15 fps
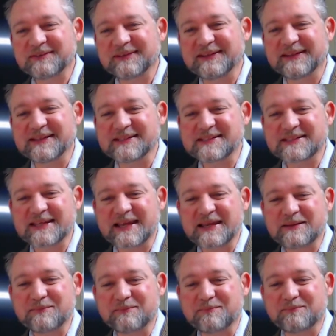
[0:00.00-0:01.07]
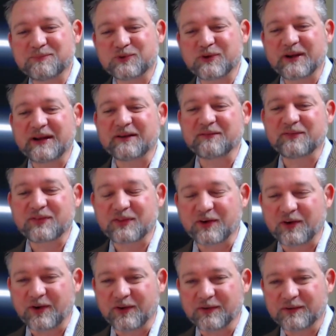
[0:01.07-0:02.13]
in this same train of
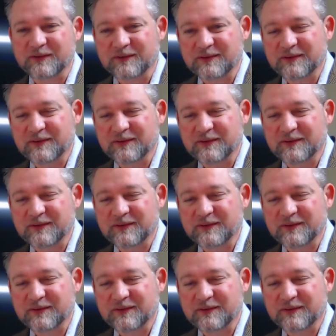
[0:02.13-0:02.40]
thought.